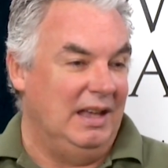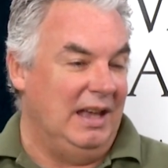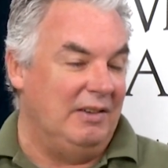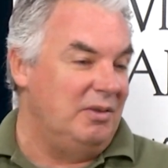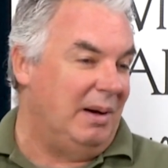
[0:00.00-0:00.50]

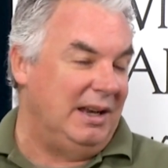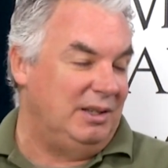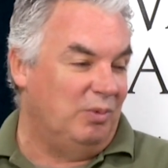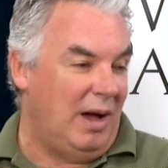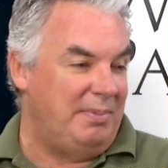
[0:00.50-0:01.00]

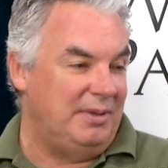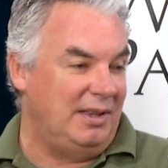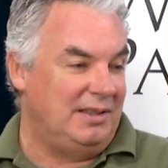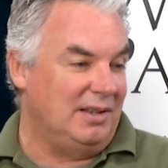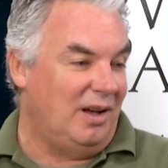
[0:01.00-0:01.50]
Everybody's wiping
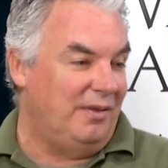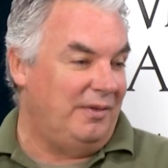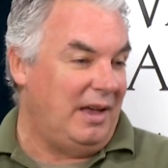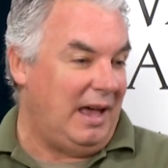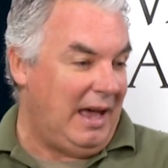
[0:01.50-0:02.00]
things off
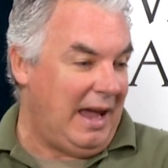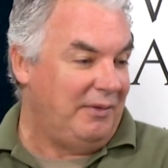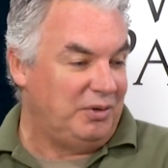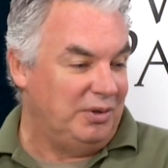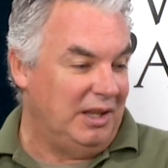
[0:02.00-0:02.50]

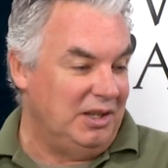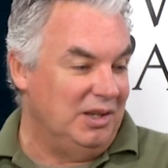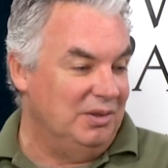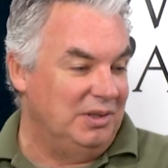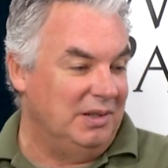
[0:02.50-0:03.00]
after they
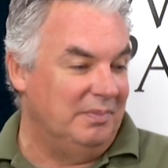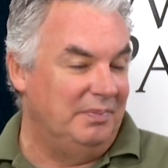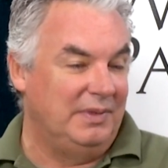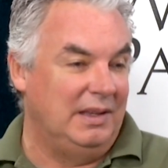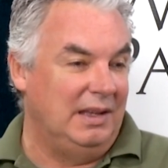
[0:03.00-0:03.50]
use it.
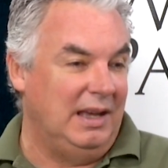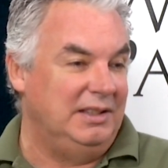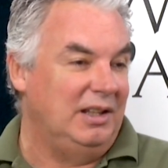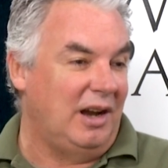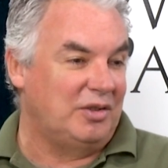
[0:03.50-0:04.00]
And
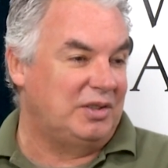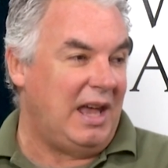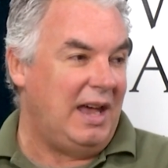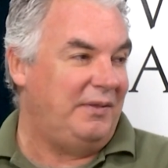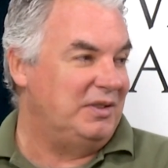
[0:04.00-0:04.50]
then our
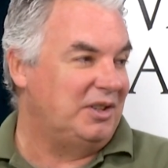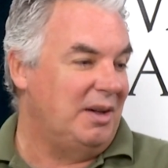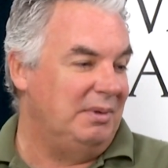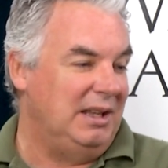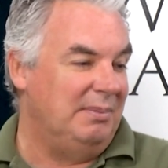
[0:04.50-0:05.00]
staff is
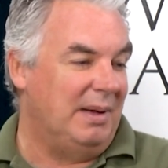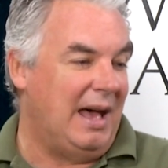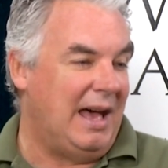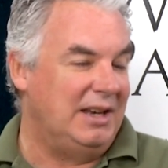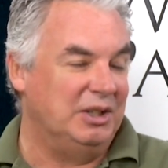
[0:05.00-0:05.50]
coming in
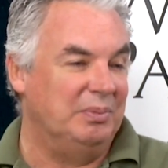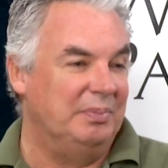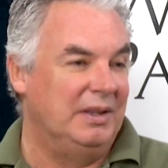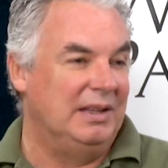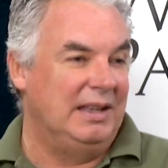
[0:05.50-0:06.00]
behind them
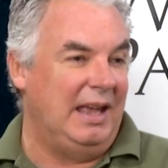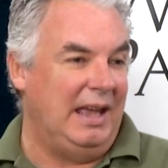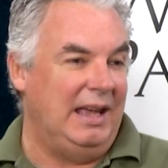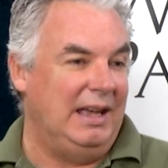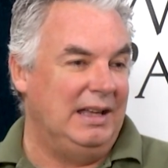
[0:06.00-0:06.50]

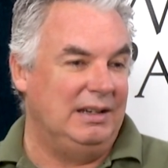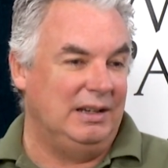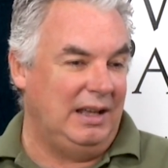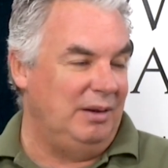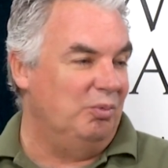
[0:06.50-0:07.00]

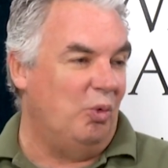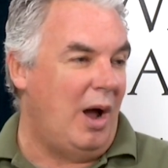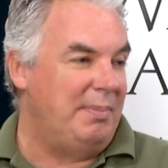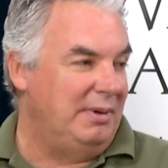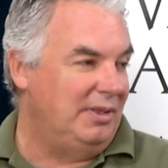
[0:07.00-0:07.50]
and
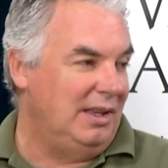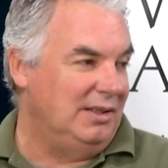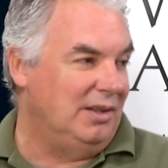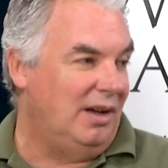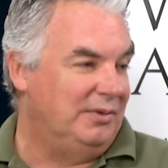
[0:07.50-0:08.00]
wiping
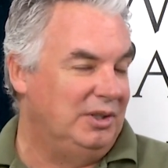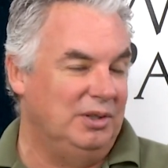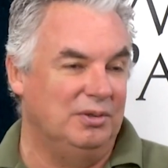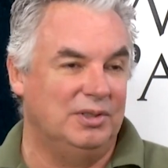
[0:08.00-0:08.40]
things off too.